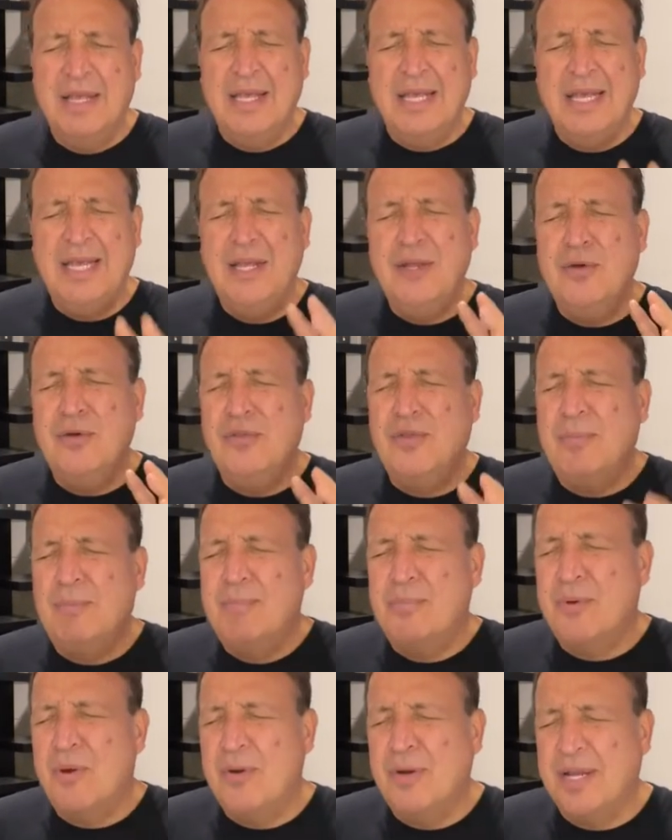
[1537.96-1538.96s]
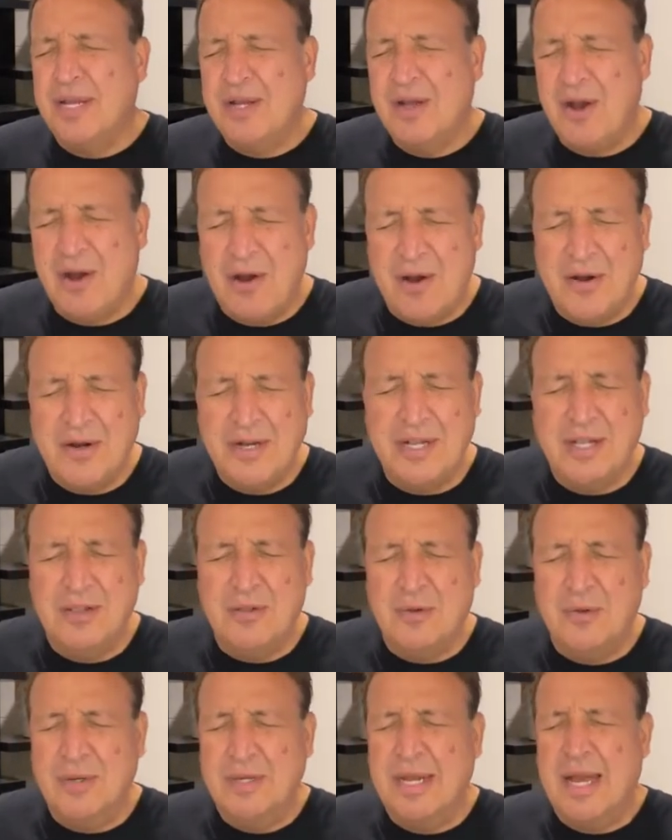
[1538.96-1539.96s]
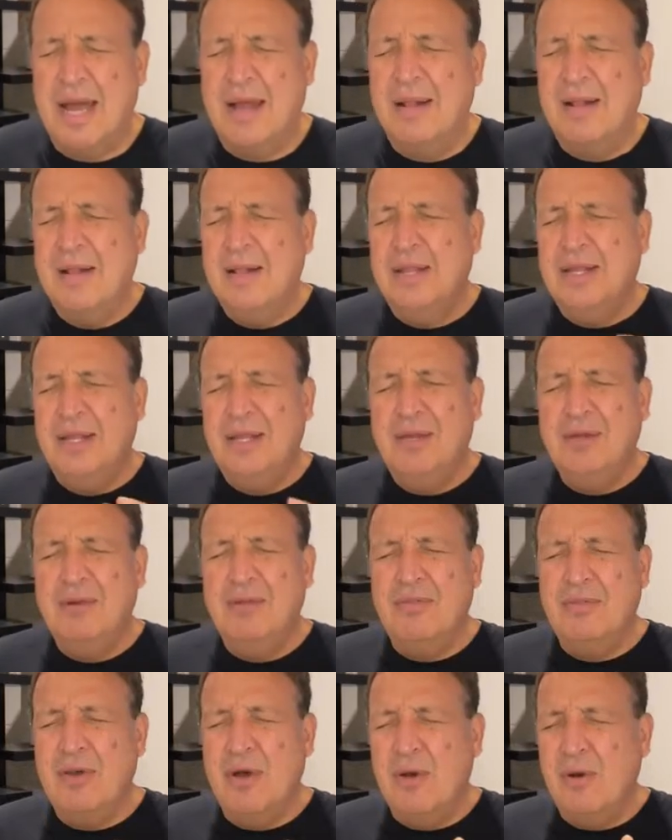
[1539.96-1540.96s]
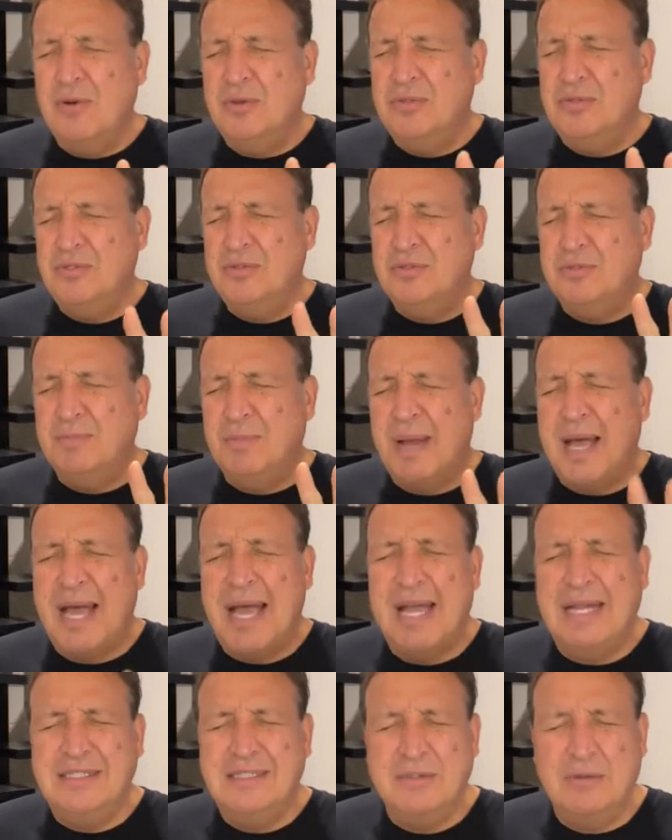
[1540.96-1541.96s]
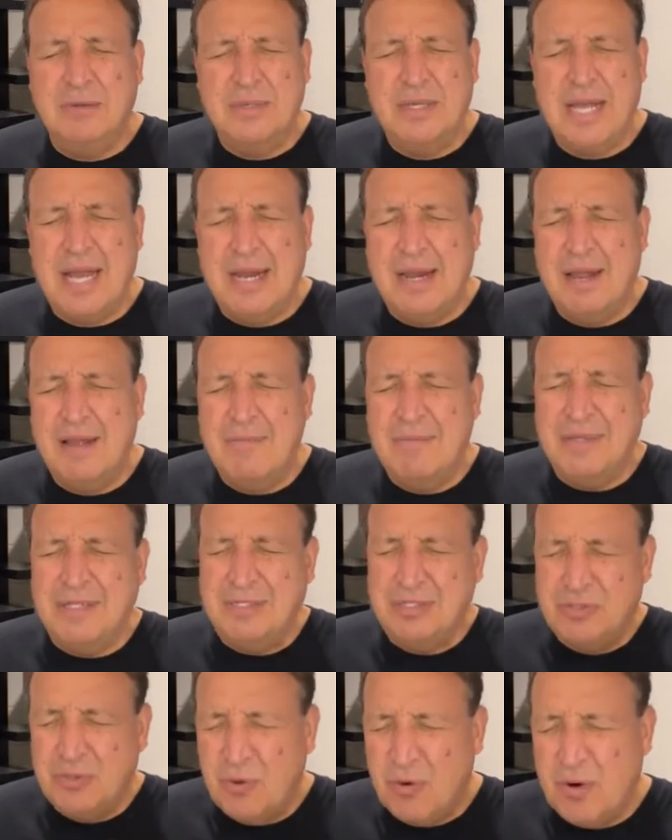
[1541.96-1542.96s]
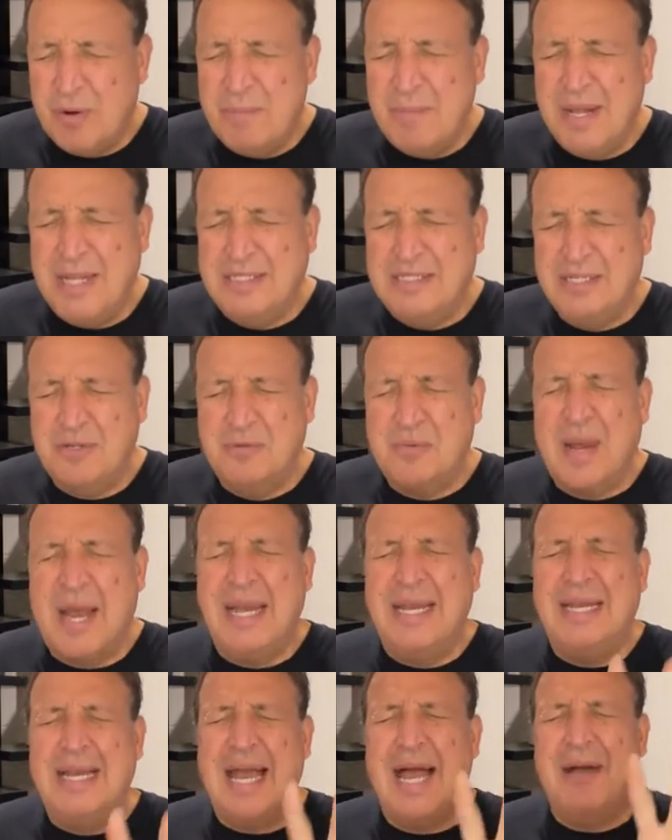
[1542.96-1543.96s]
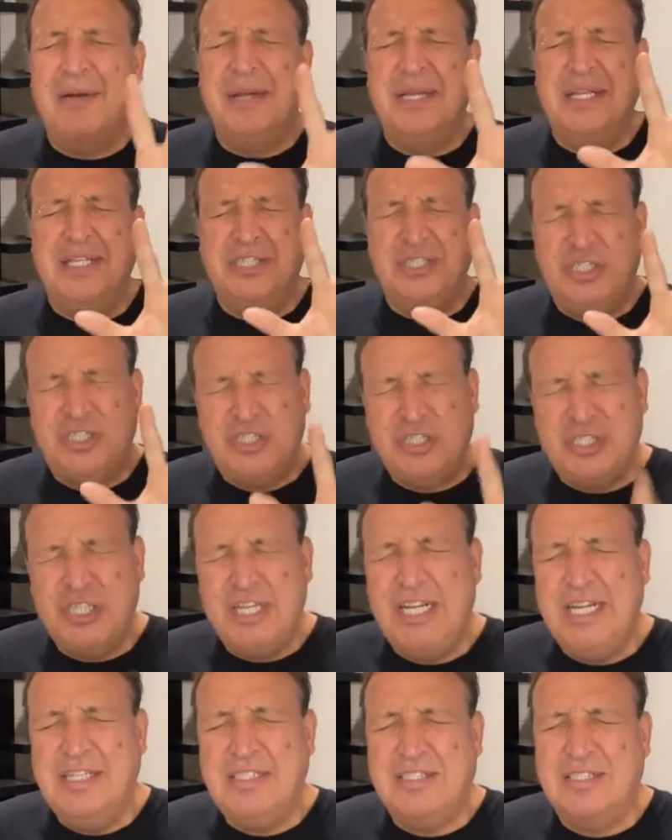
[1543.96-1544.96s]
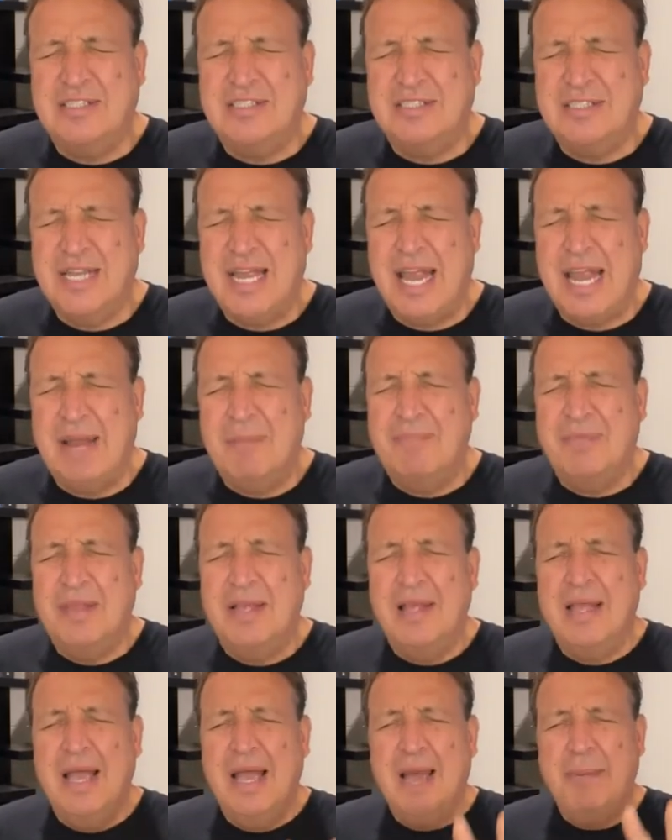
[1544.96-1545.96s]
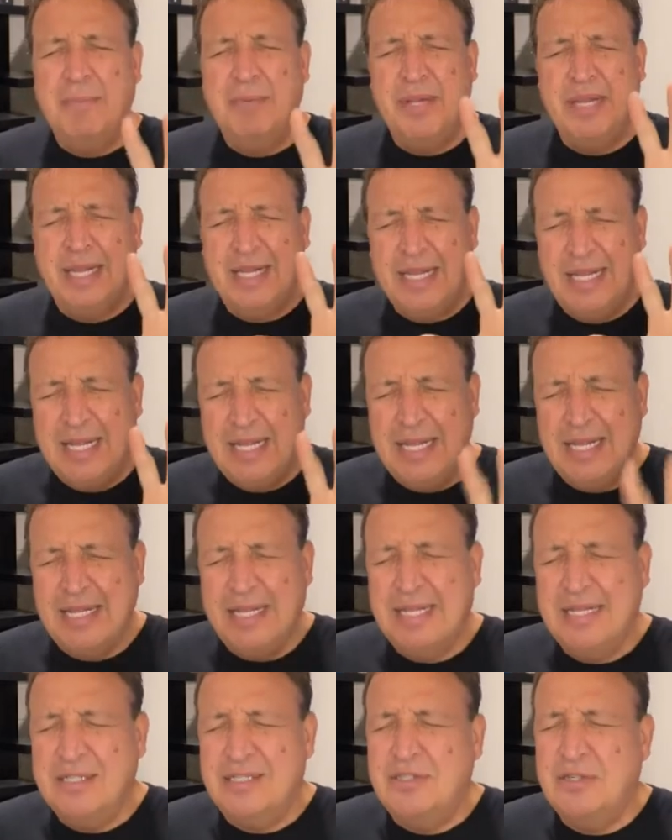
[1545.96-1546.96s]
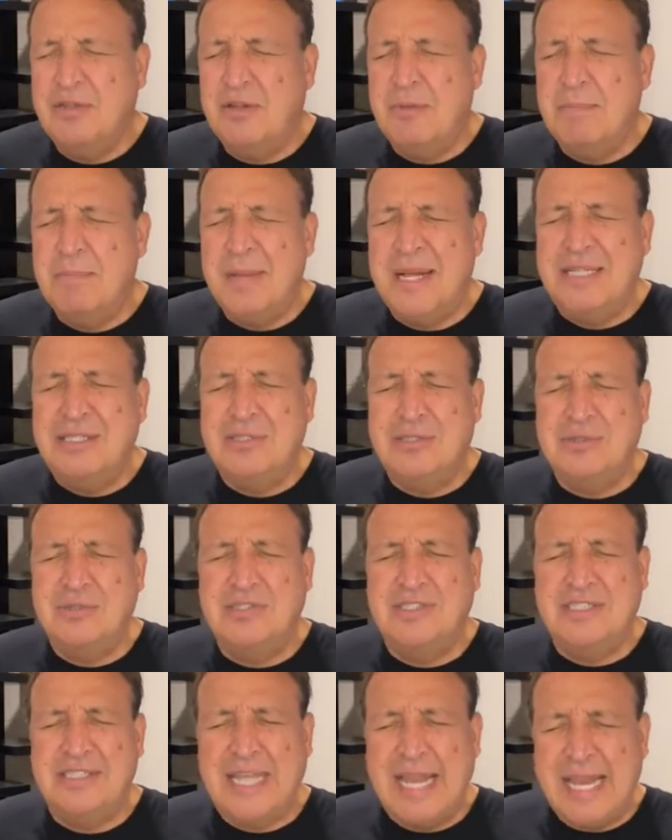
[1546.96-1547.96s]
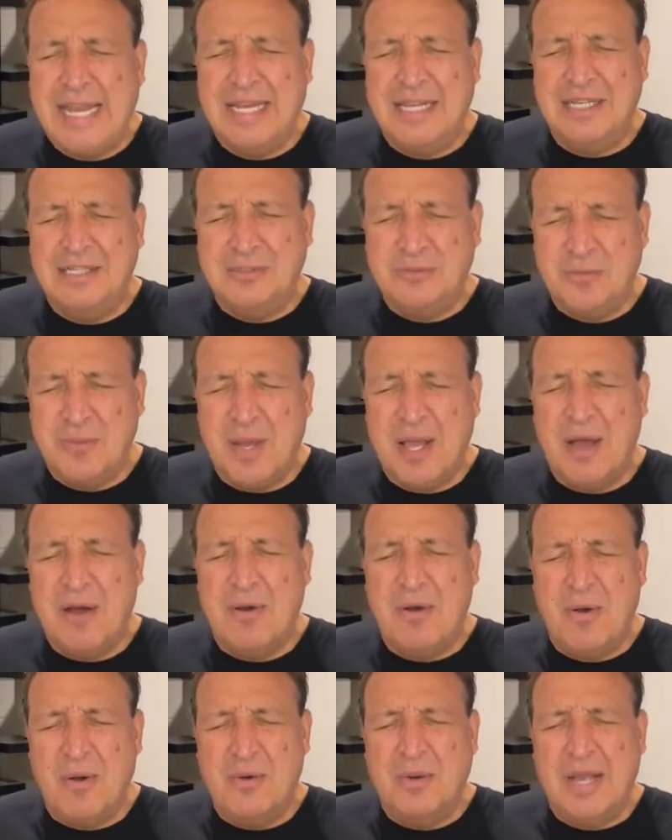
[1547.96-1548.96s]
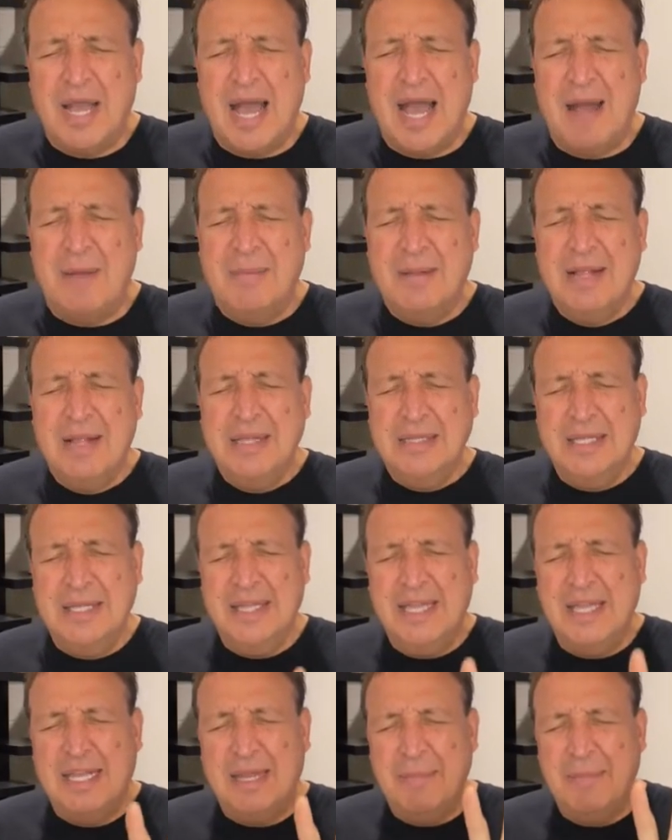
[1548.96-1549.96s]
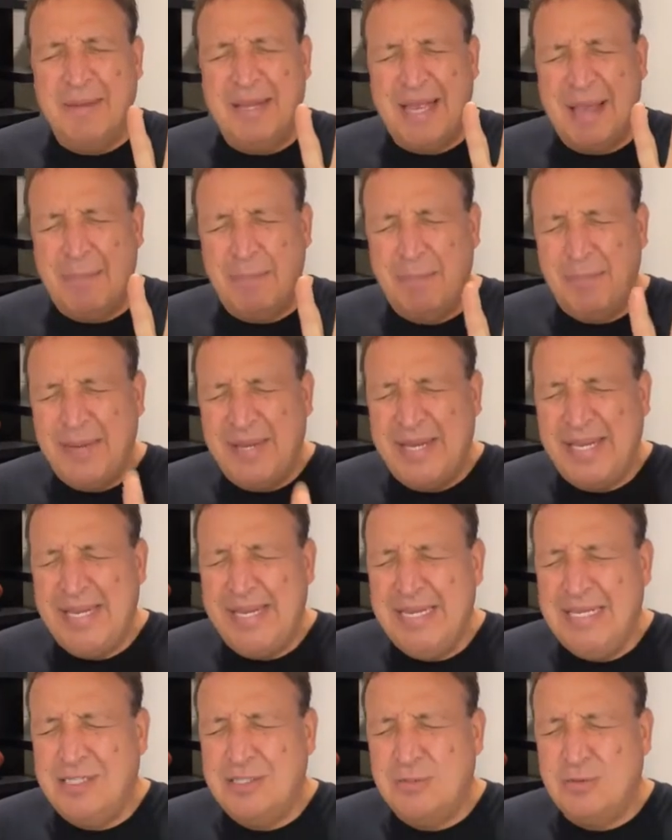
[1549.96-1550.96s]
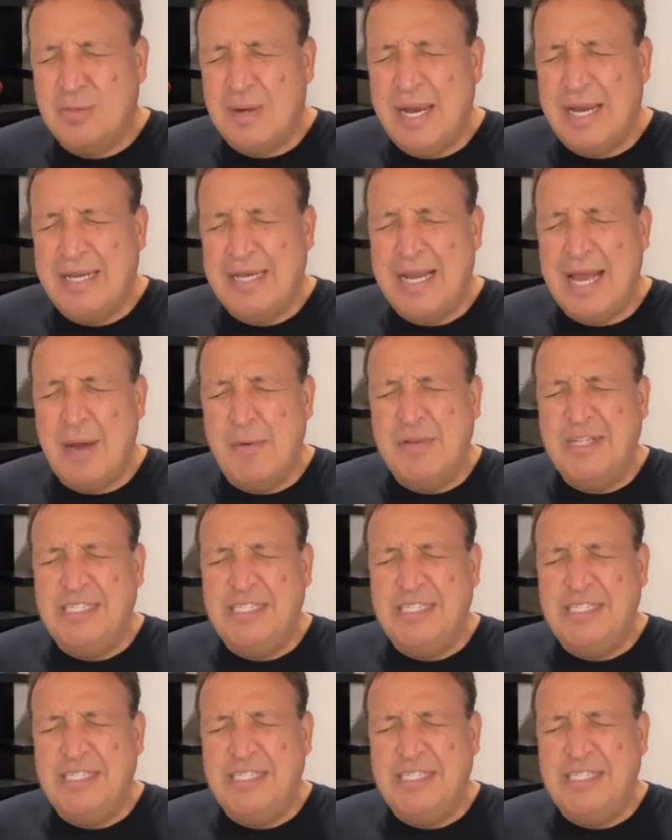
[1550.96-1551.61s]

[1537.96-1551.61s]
Heal the brokenhearted, Lord God. Heal those whose minds, Lord God, have been tormented right now in Jesus' name. Bring healing into their mental state as well, oh God, that they can be at peace right now.